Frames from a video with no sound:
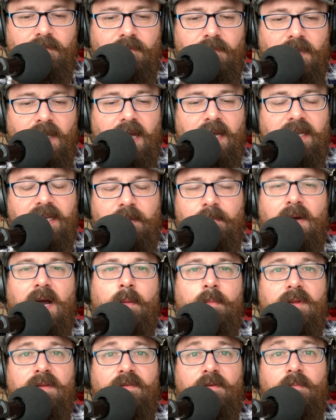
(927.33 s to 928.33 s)
like it
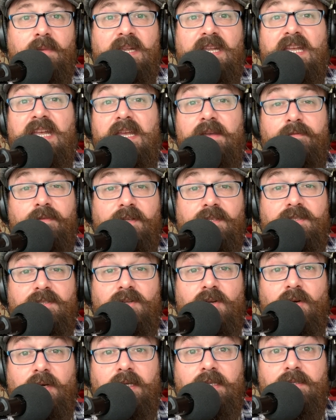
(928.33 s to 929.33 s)
might be for me. If it's
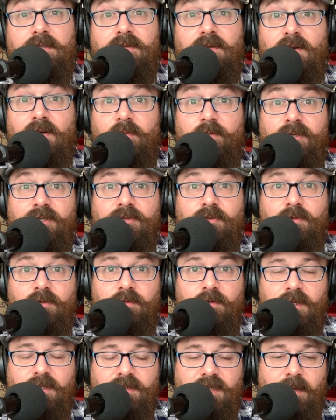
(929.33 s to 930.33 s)
not, it's not, and we
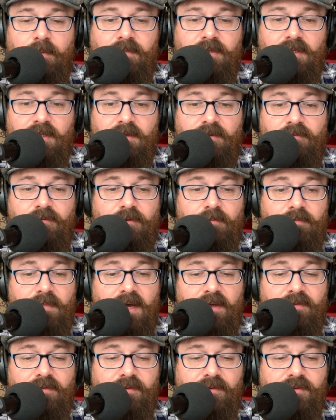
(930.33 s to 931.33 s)
shall attempt a different
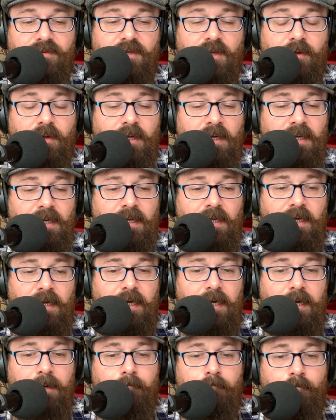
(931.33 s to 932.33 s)
method. So
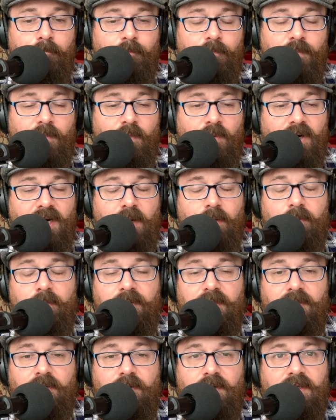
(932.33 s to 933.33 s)
what I will
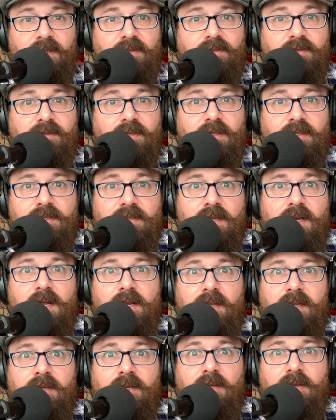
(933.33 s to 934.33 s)
be doing is
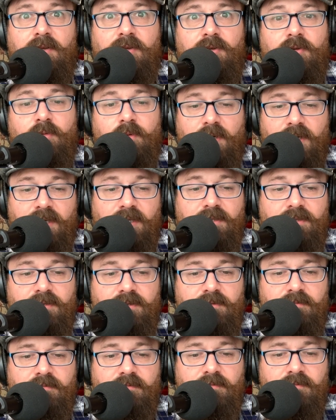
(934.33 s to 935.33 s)
learning new
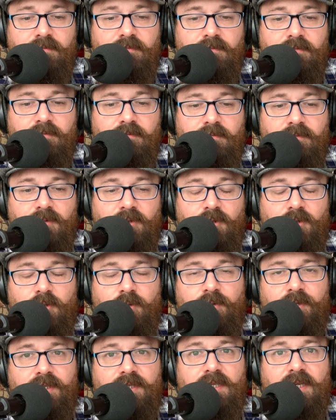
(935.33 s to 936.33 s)
words
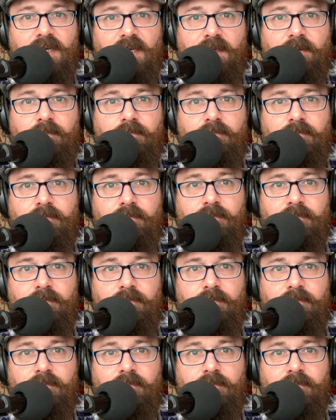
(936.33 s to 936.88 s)
all the time,